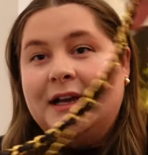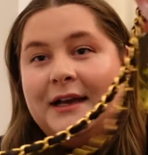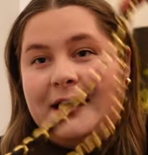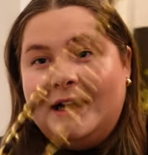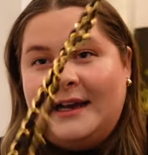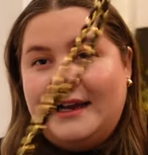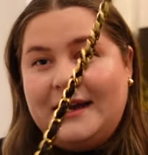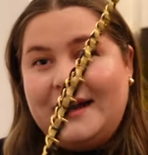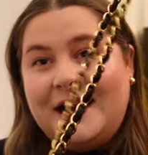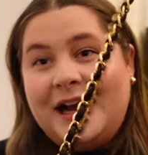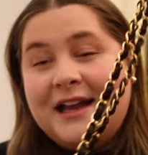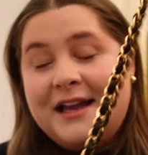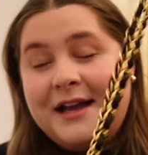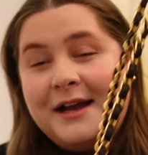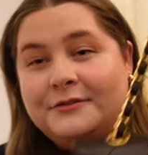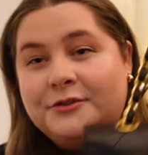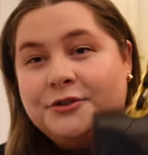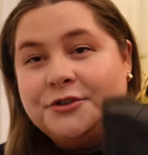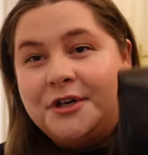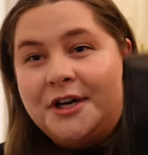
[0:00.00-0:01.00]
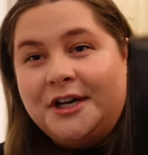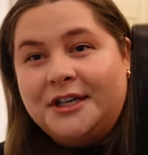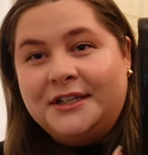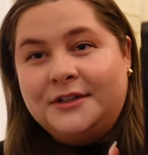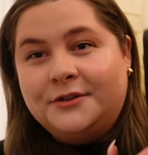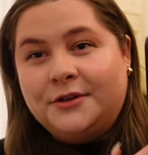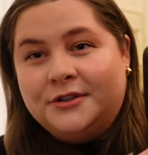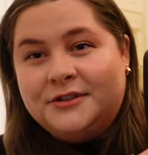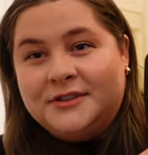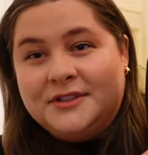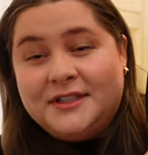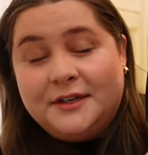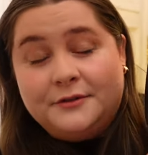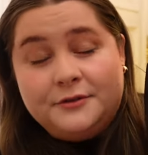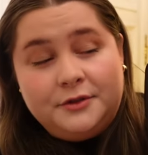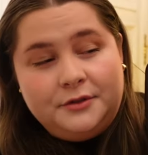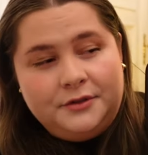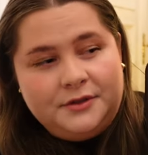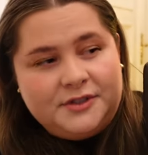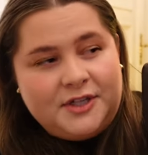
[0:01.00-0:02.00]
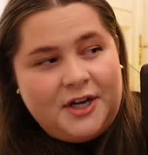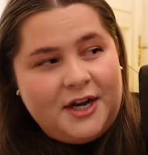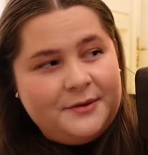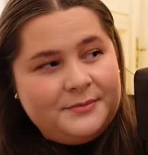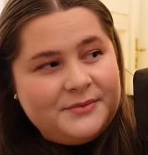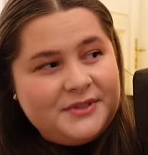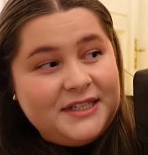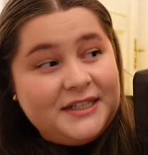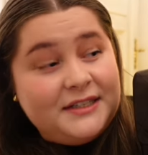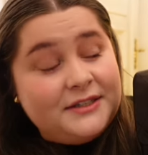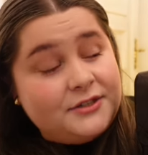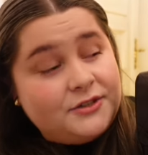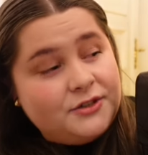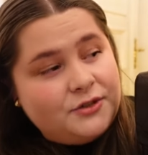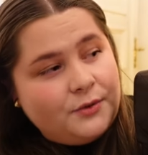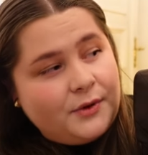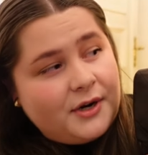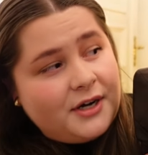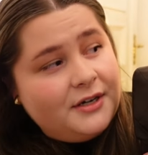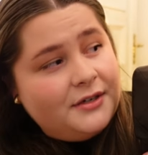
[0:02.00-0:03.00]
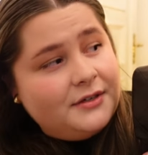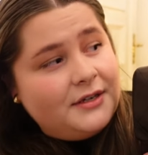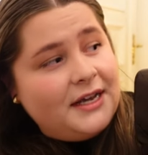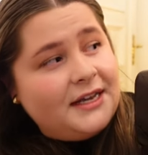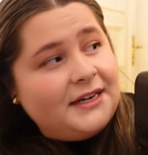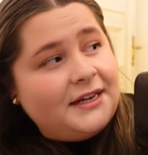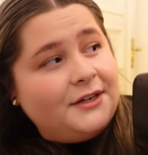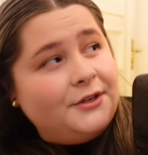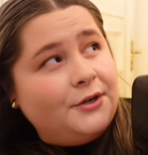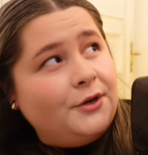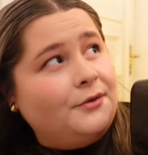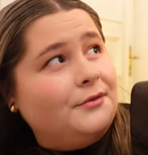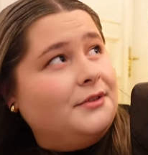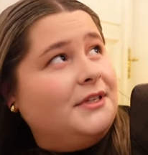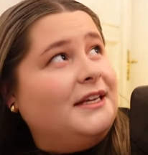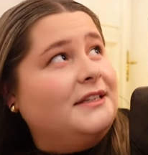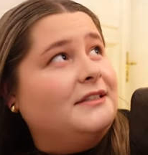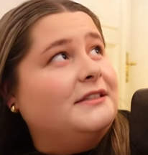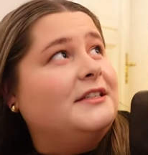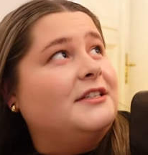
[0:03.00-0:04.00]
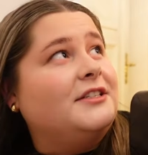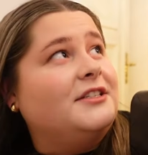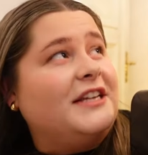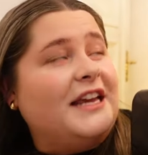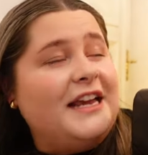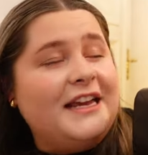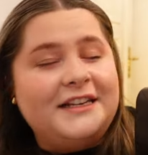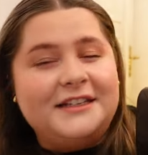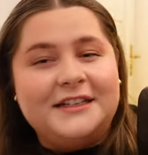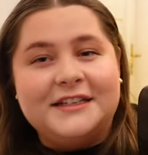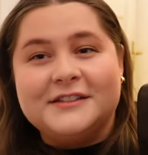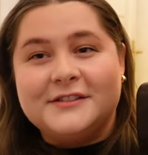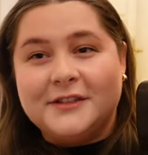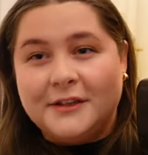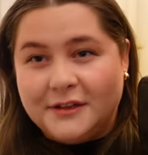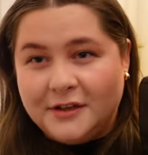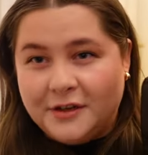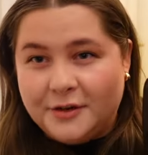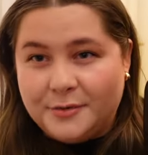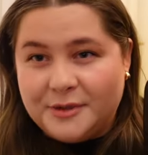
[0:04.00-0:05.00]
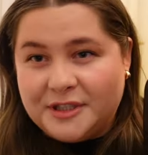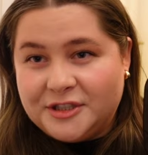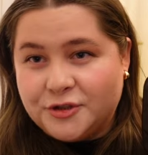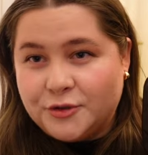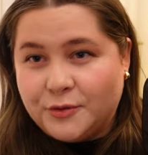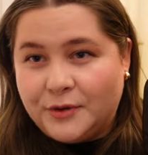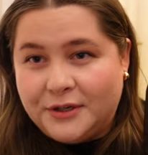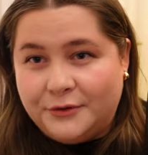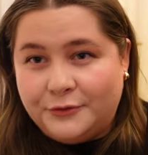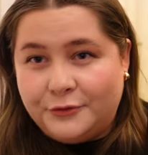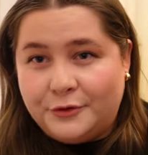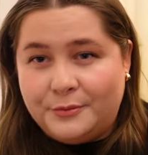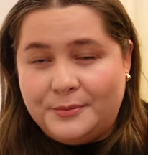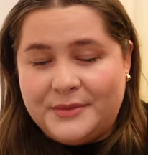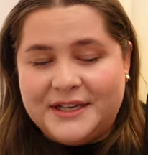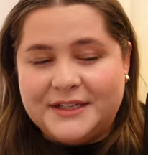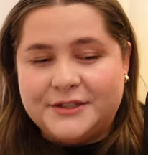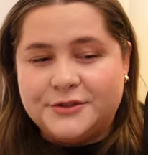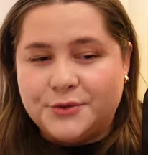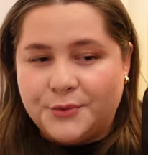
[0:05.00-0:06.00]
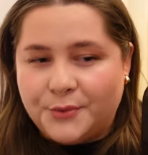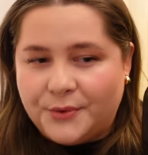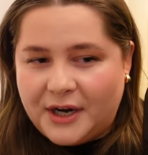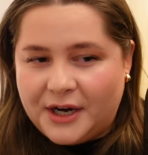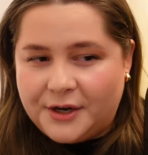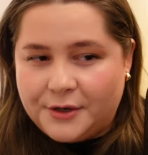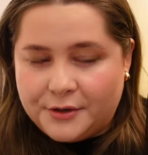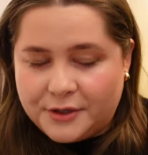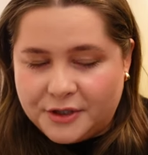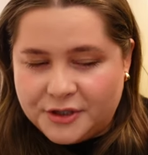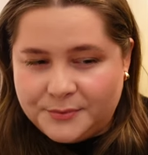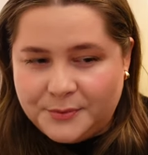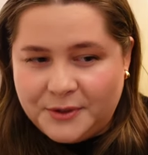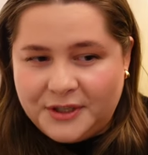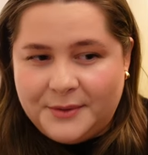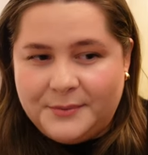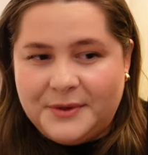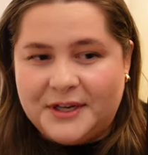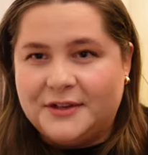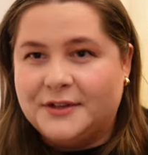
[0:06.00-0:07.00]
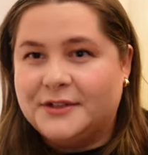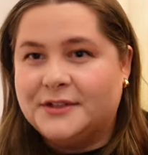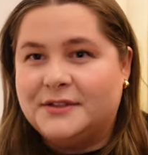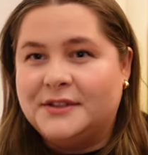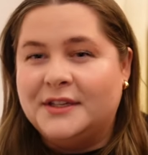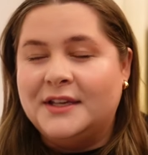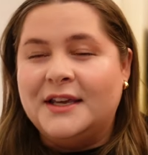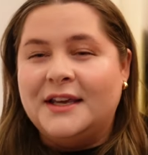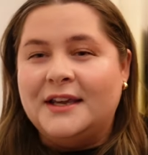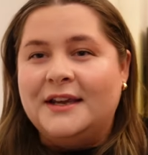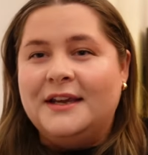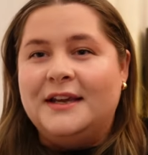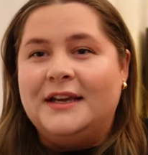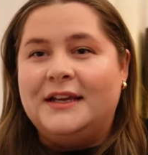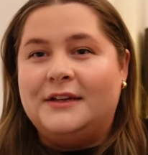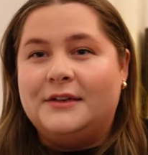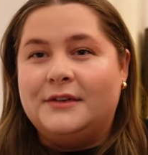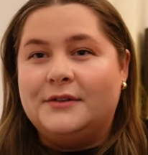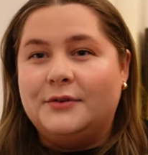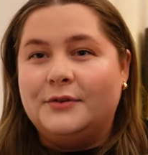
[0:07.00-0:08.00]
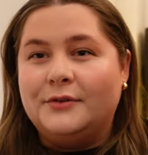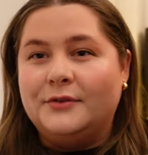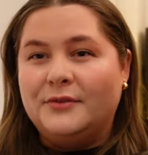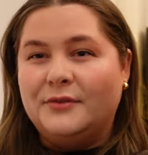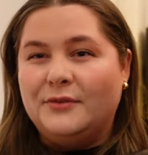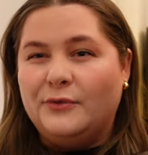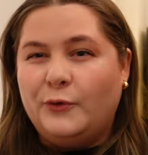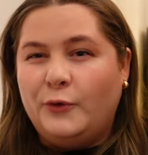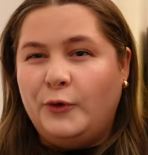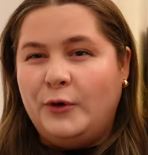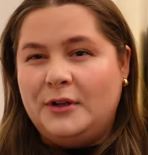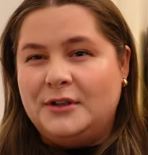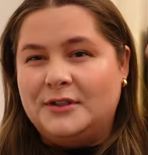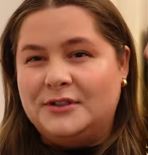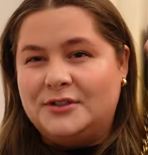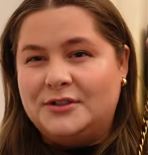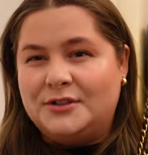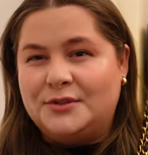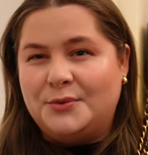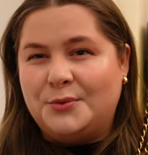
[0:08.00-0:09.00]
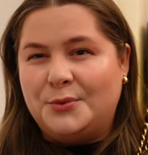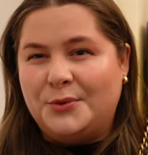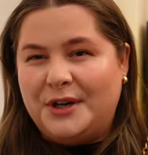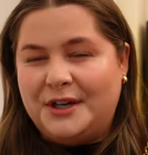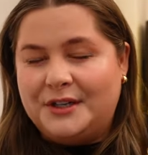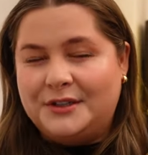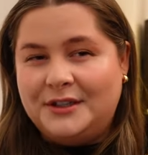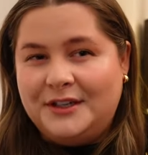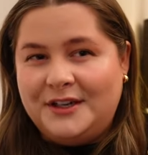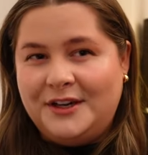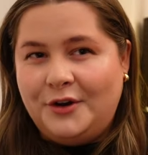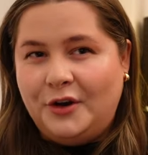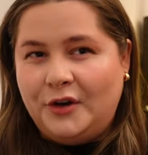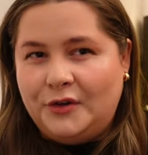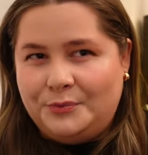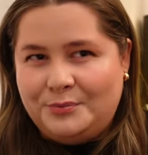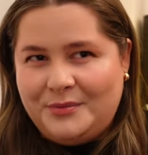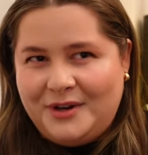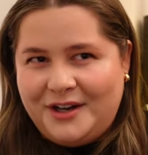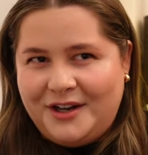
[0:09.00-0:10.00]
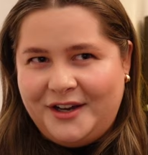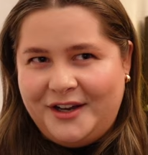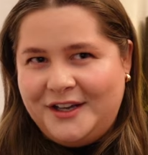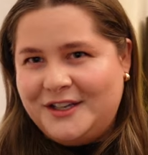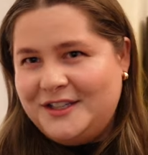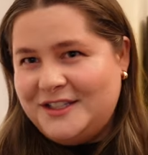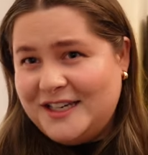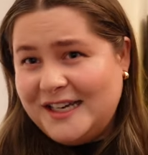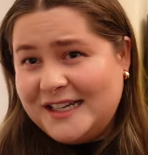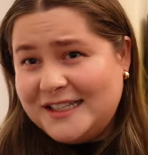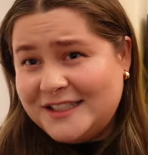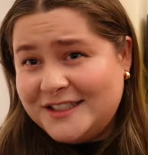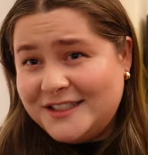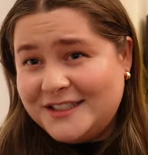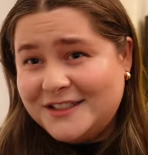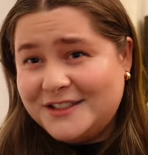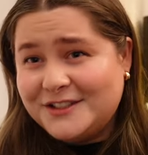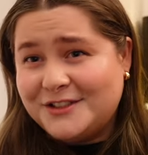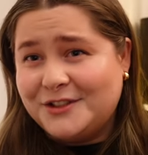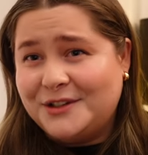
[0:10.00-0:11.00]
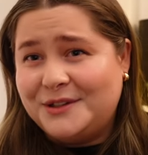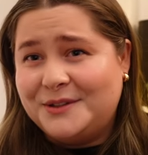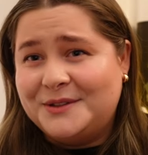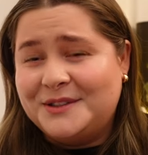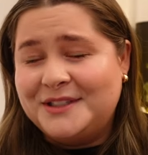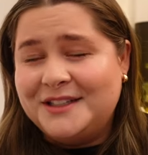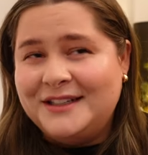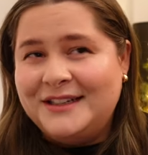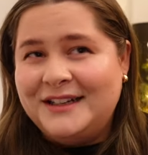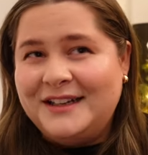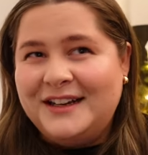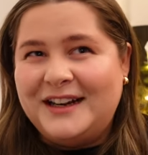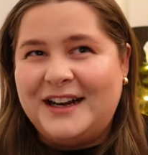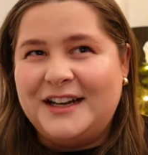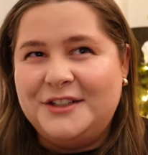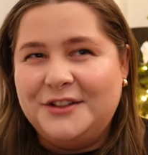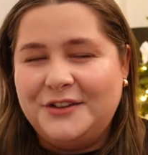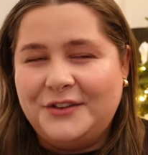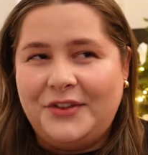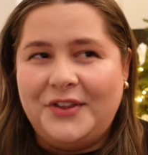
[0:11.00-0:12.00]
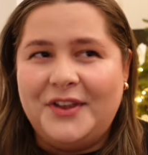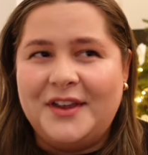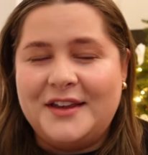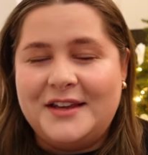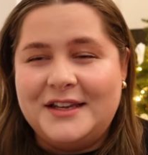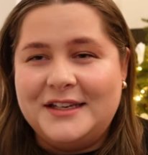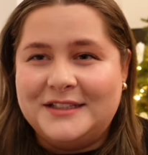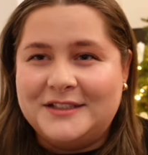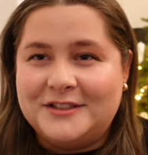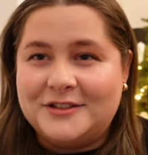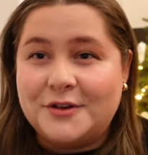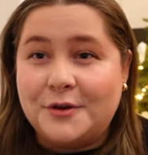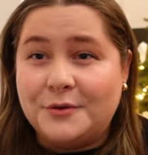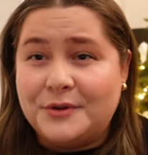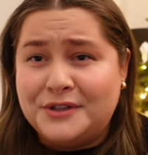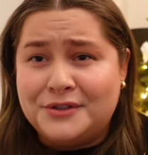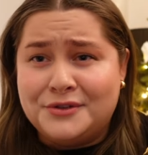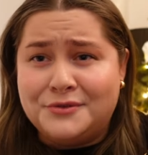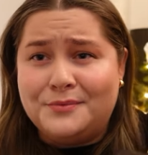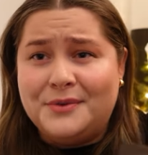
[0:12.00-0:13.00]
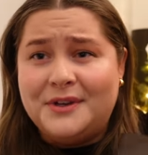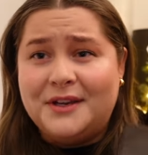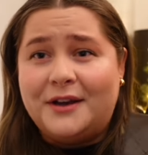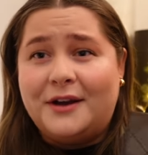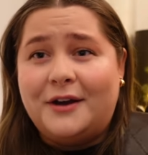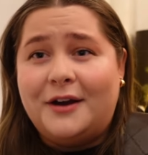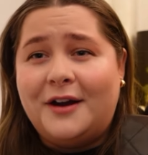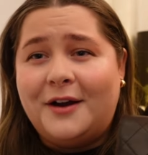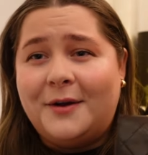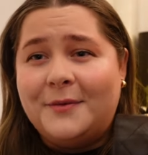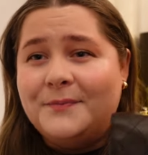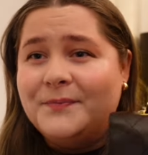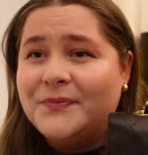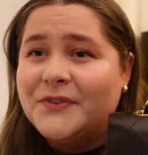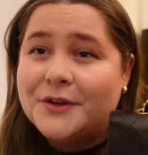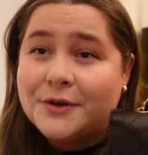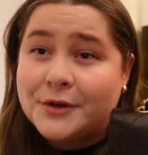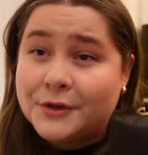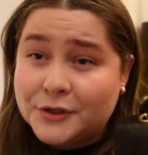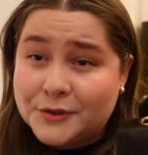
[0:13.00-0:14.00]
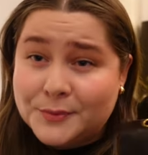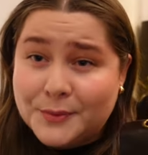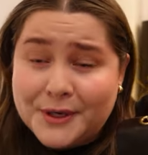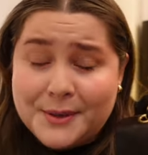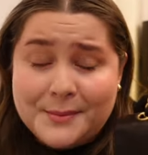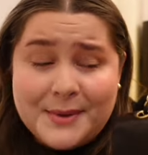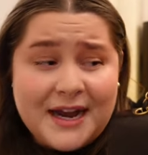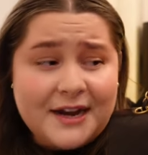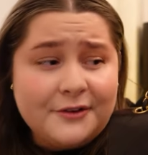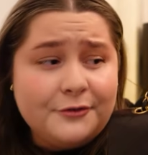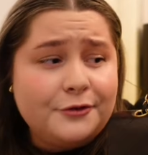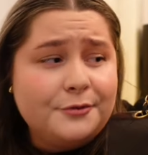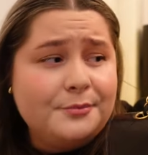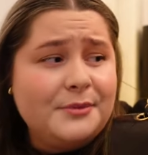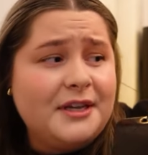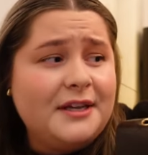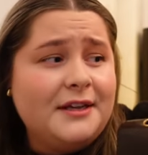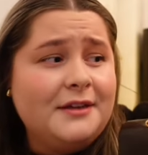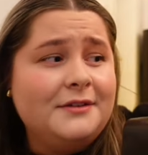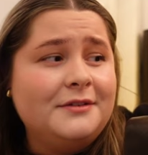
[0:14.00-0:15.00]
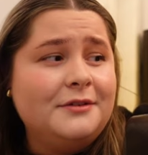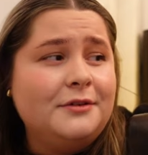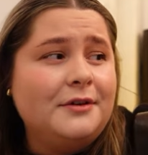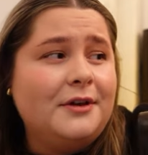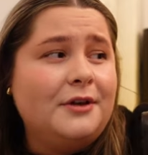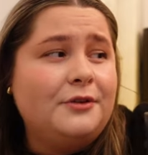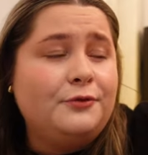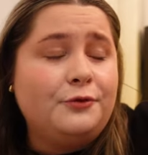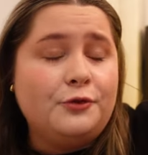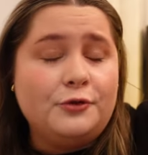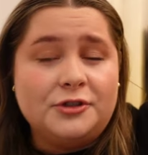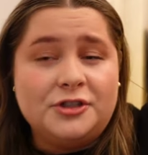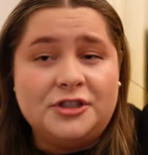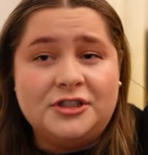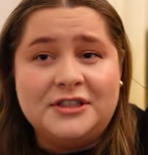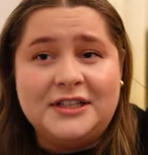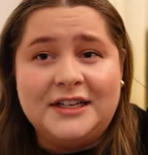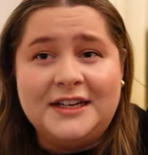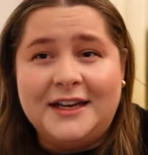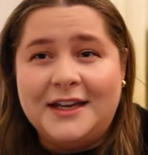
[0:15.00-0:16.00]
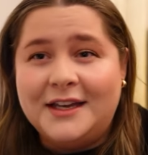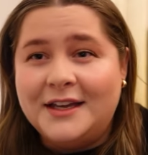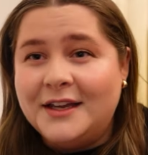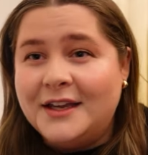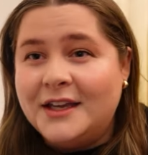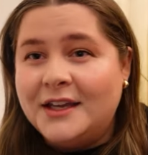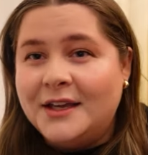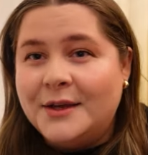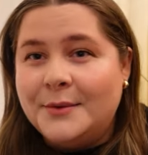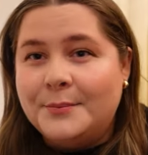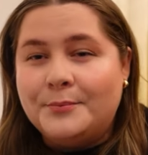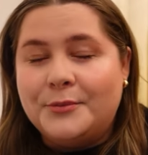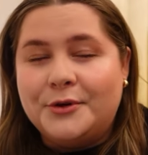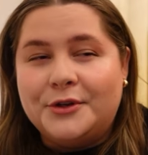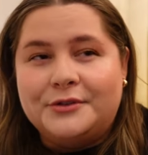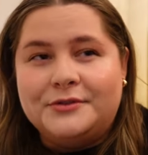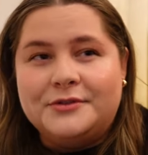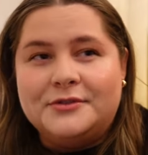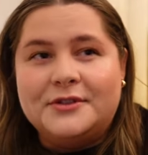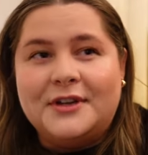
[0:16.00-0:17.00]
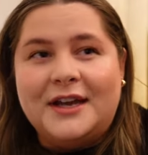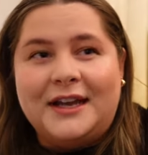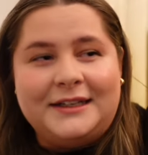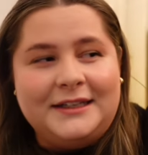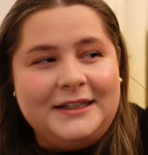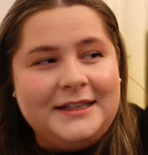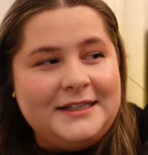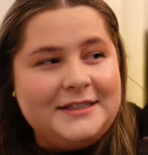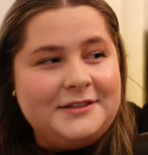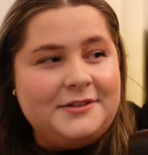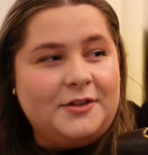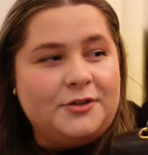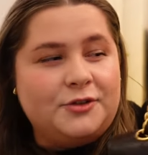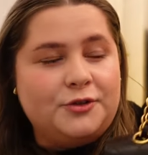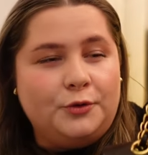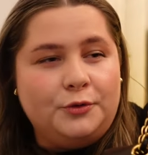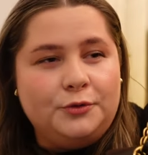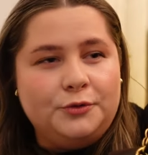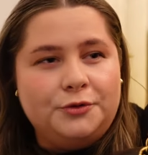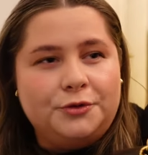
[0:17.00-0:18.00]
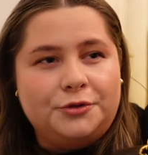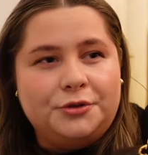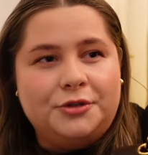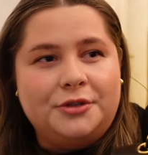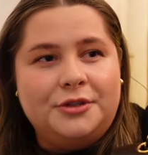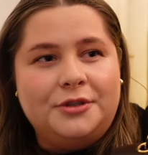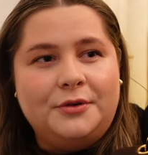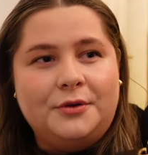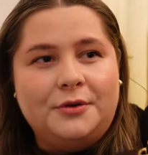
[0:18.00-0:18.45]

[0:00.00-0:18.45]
I have tried it on several times in the store, and I know that the chain is a little bit short for me to wear crossbody because it falls weirdly on my chest, so I don't think it's going to be a crossbody bag for me, unfortunately, but at least a shoulder